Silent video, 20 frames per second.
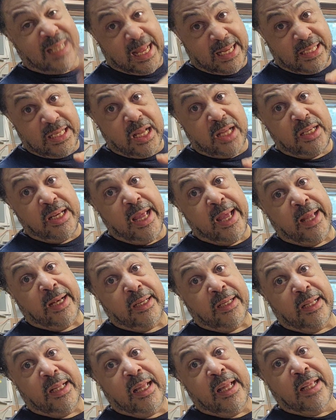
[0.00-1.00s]
not done
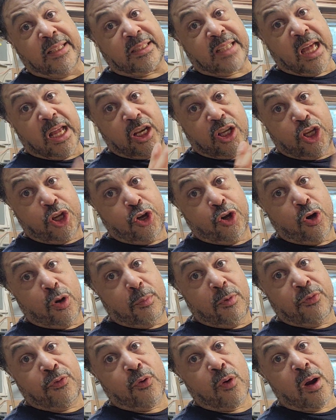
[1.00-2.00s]
yet. It's got to
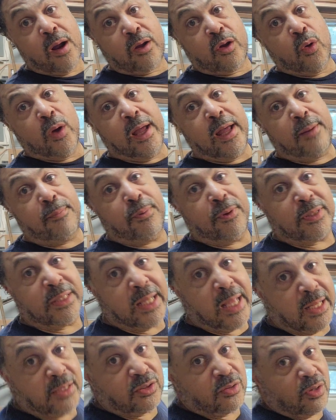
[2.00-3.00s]
cure before I go ahead and put
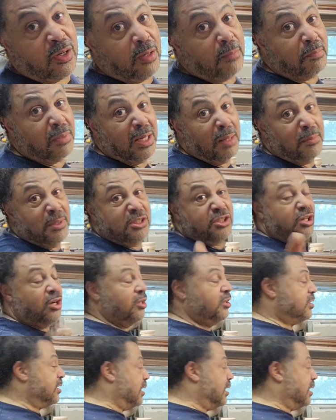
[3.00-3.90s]
the edge on it. But let me show